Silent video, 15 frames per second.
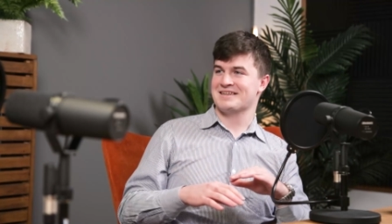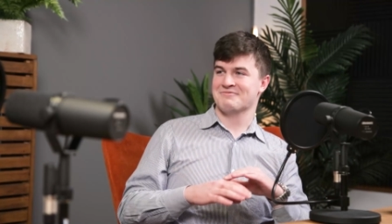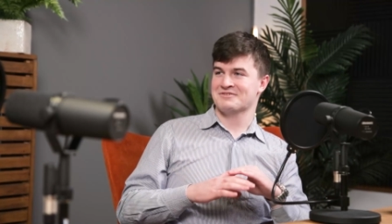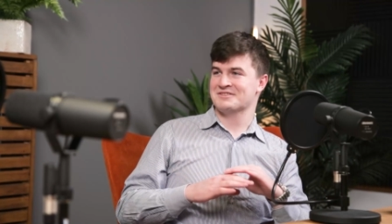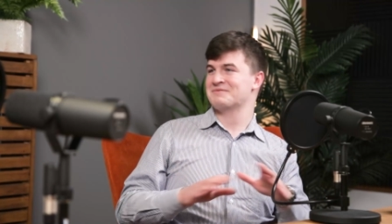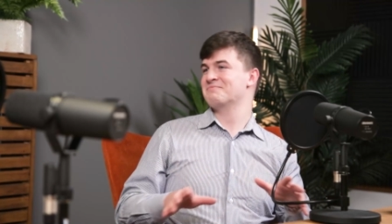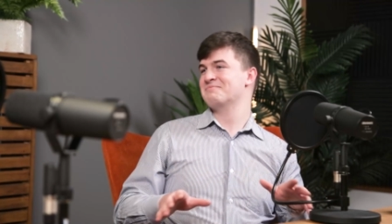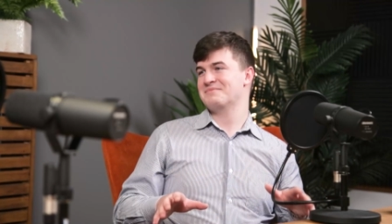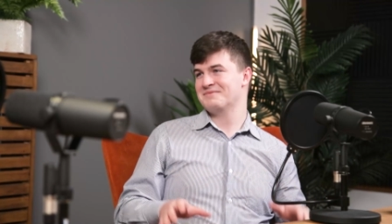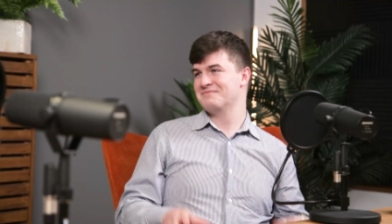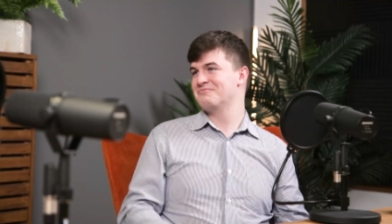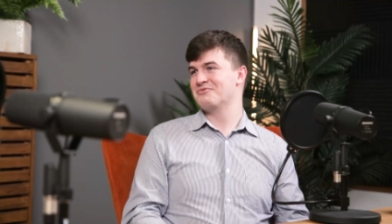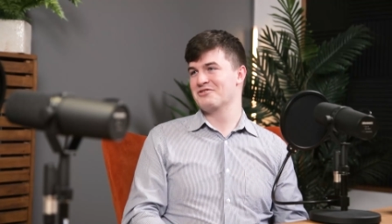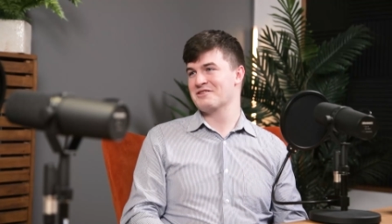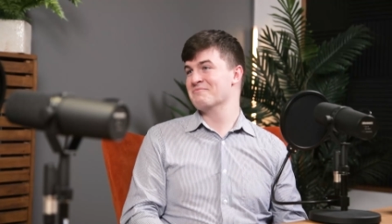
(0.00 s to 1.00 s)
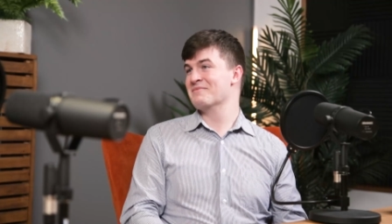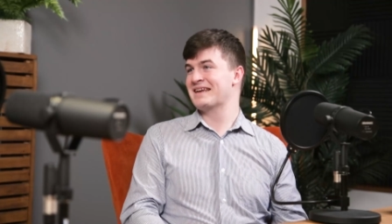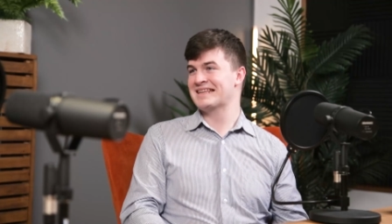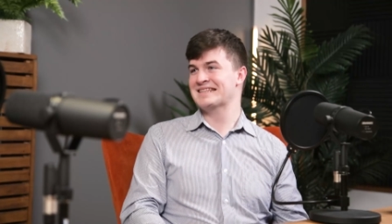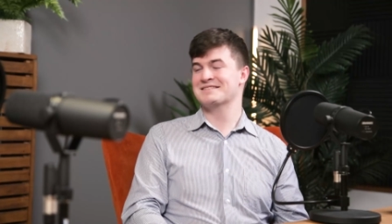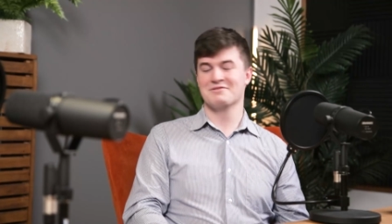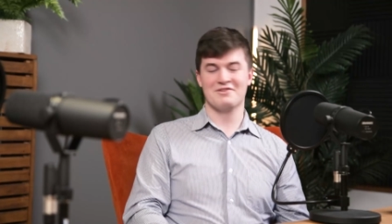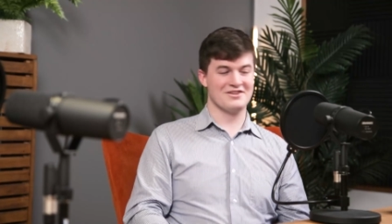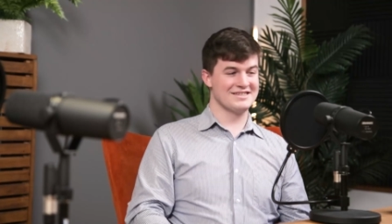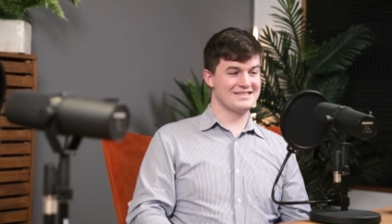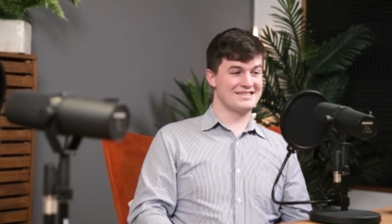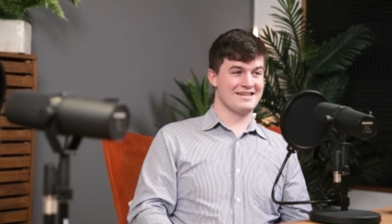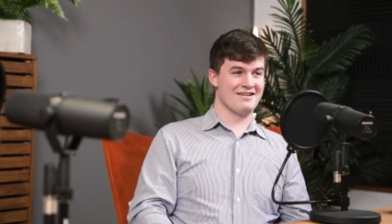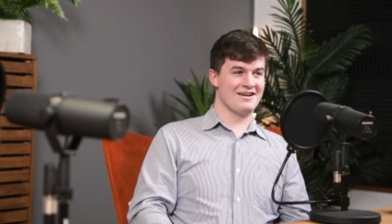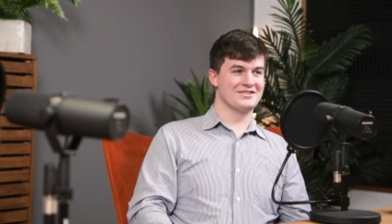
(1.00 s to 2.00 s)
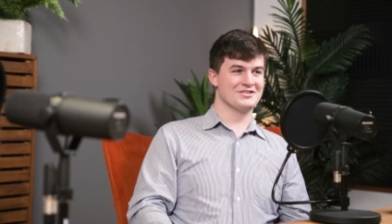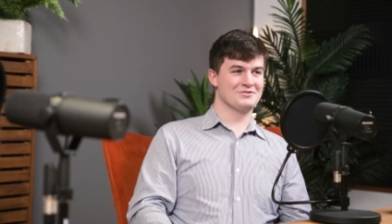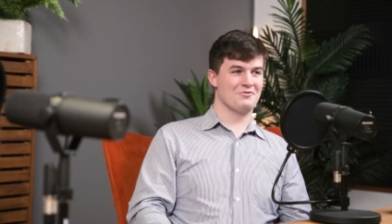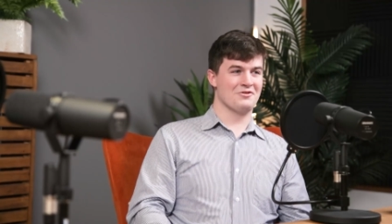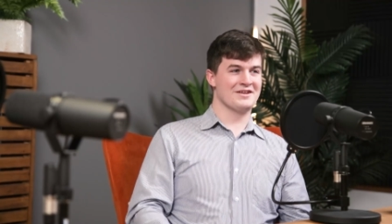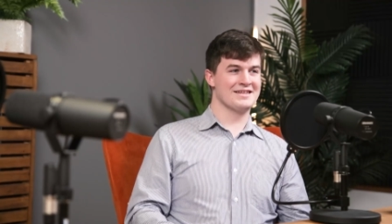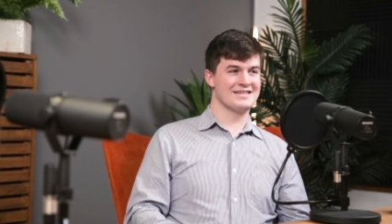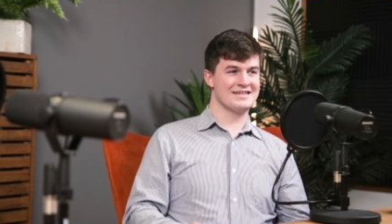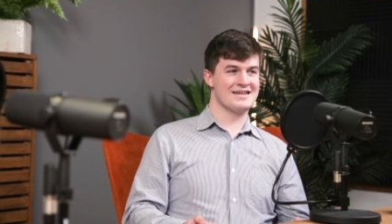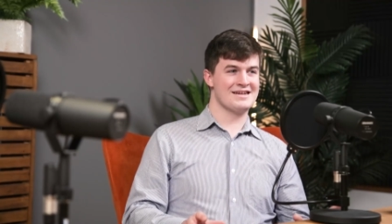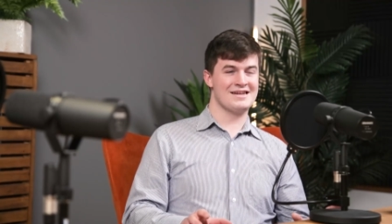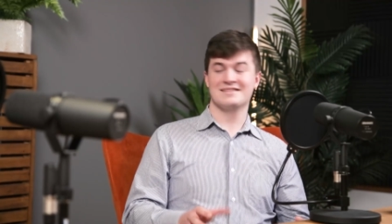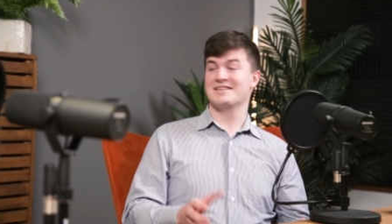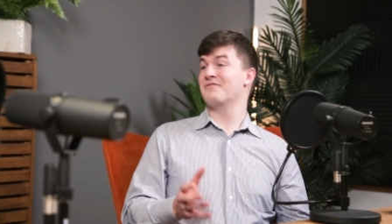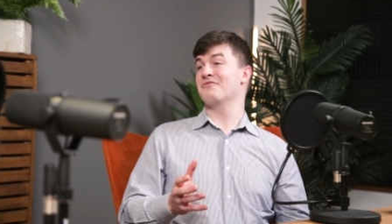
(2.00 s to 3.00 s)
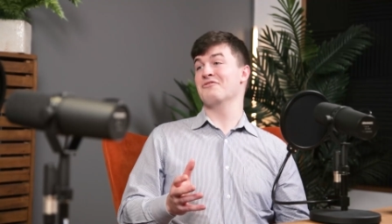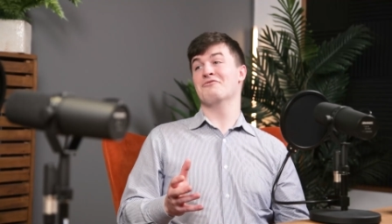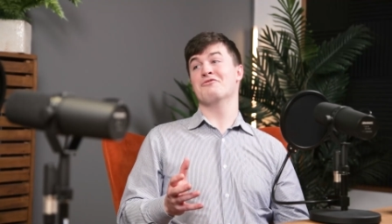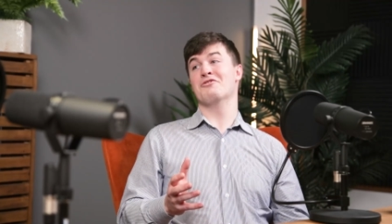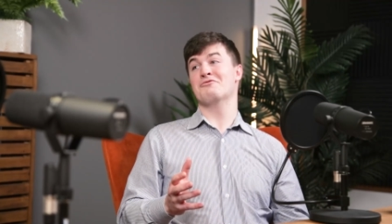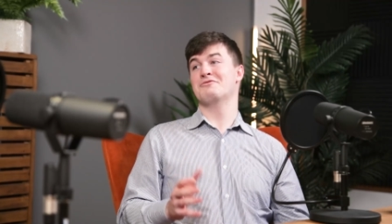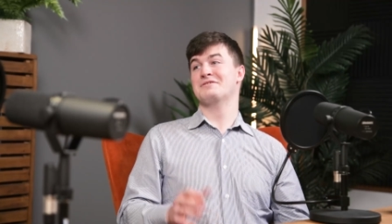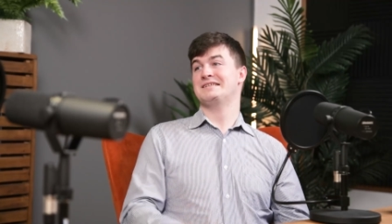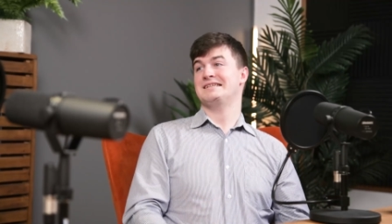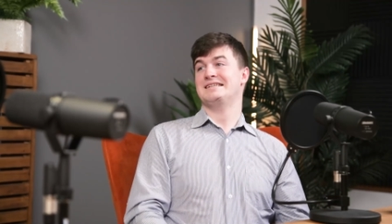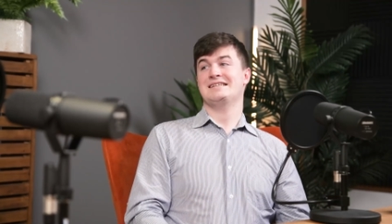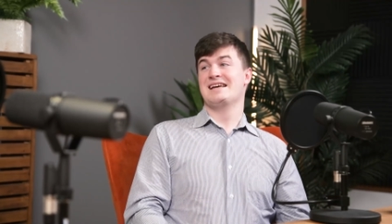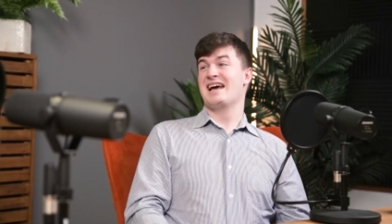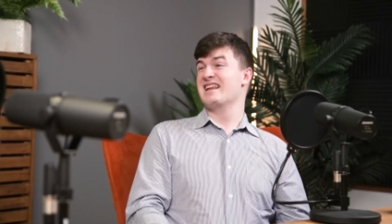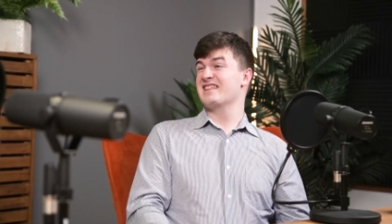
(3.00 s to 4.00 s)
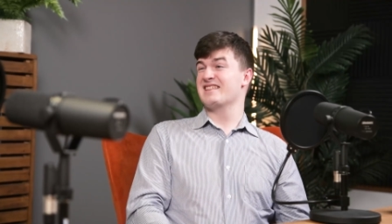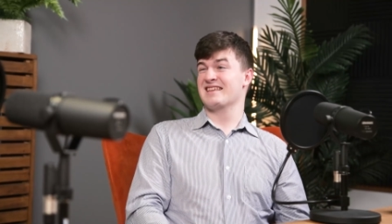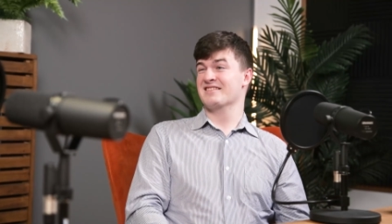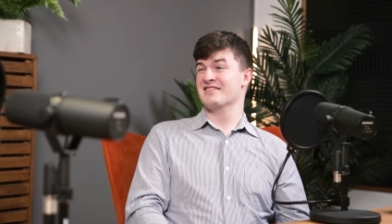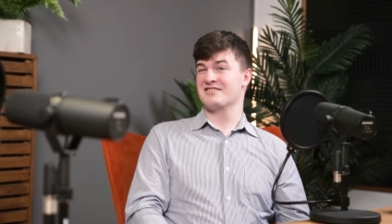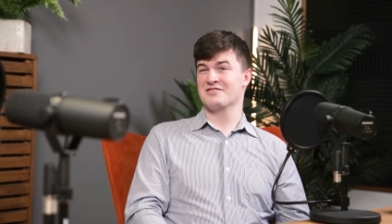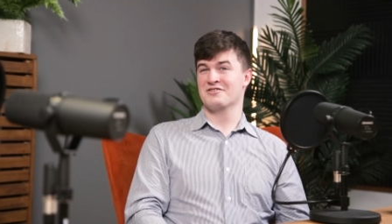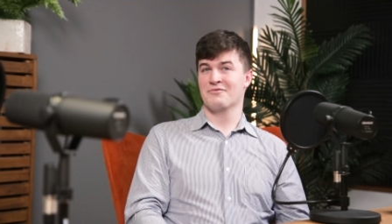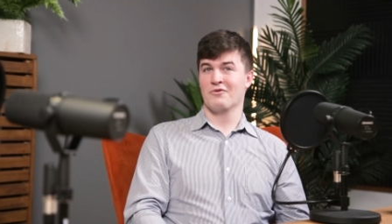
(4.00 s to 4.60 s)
It was pretty minging, to be honest, and I just wanted a different route, anything that could